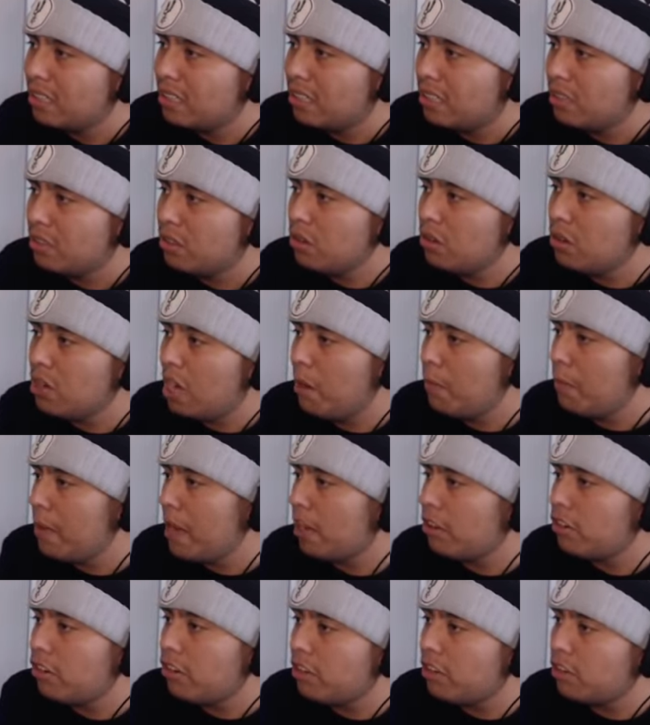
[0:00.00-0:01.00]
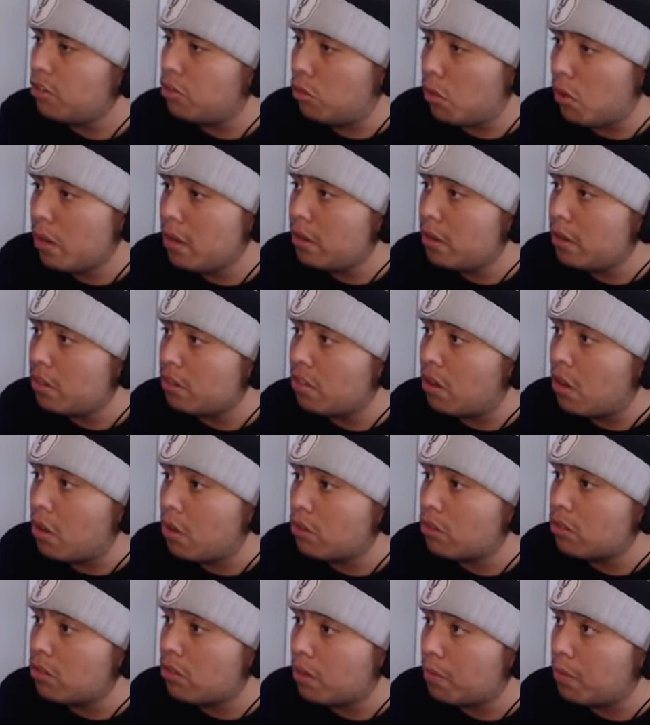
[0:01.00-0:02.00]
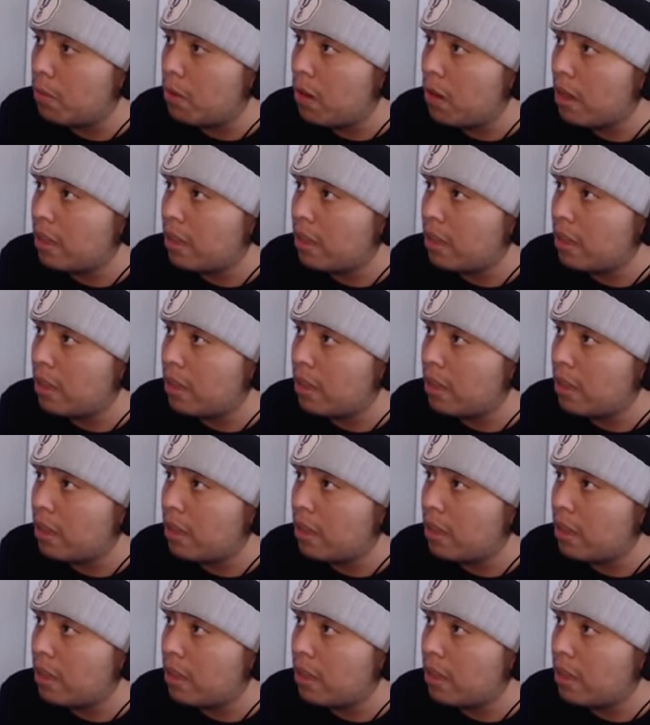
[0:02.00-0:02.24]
Dude, I'm actually enjoying this, honestly, bro.